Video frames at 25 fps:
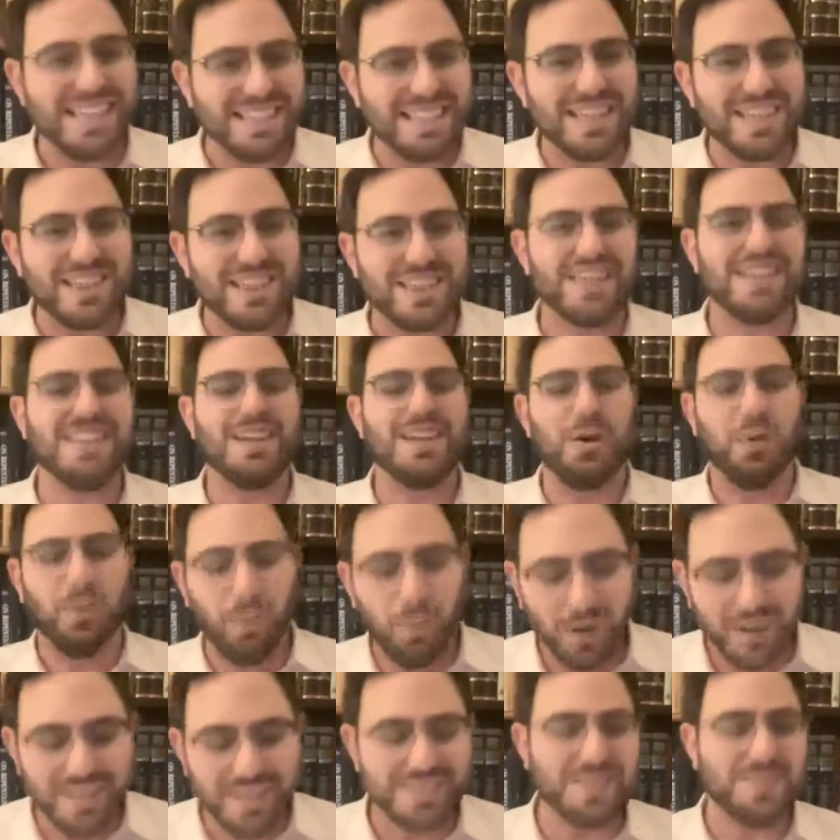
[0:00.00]
anything that
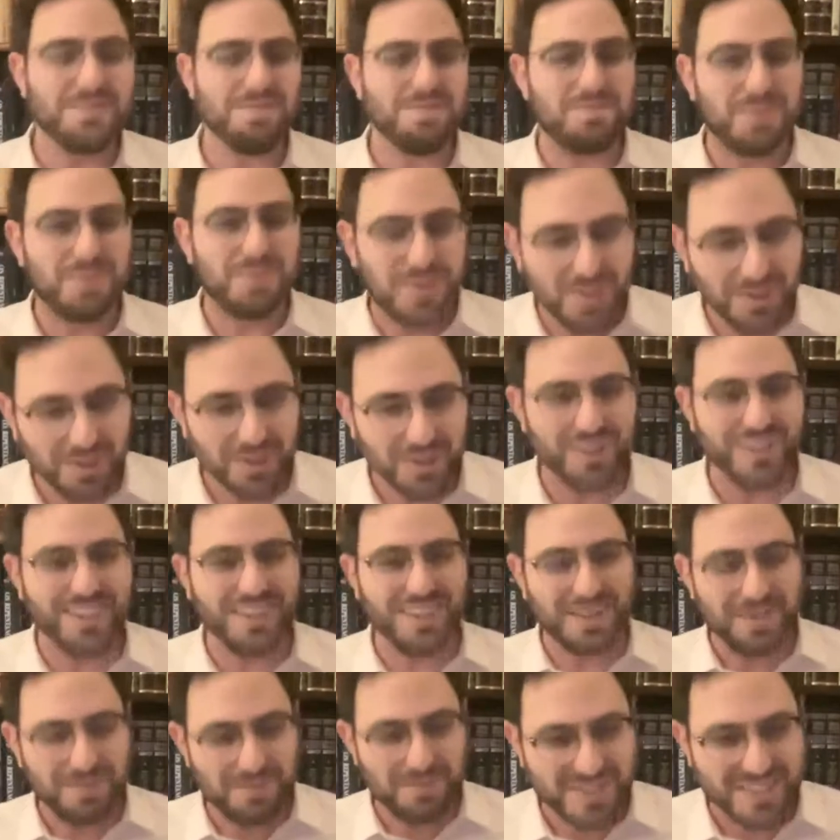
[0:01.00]
wasn't
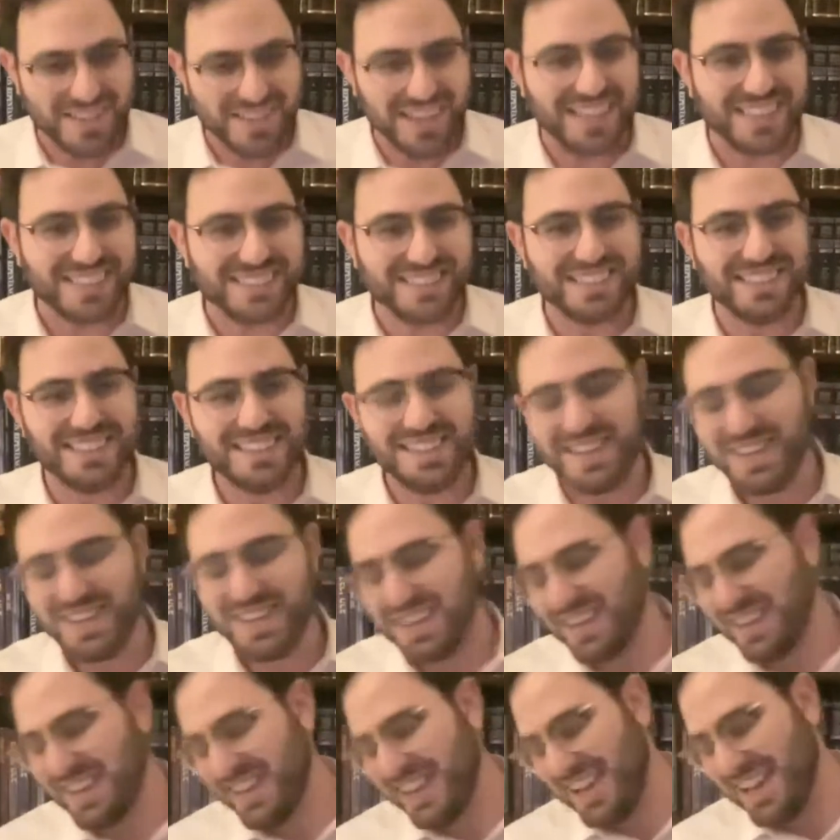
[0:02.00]
purely the shot.
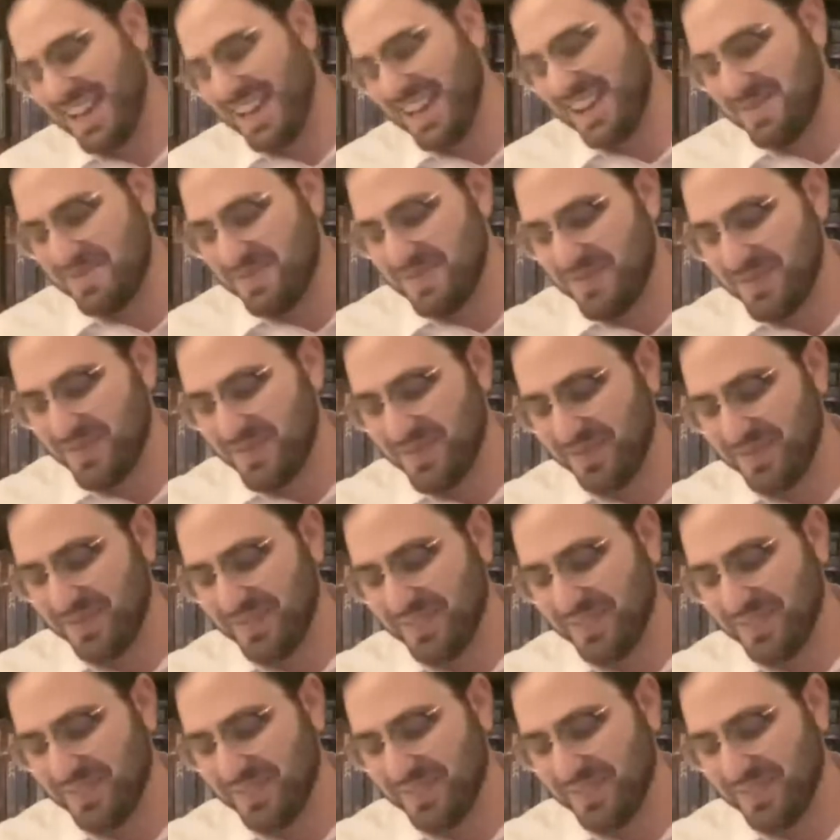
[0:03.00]
Um,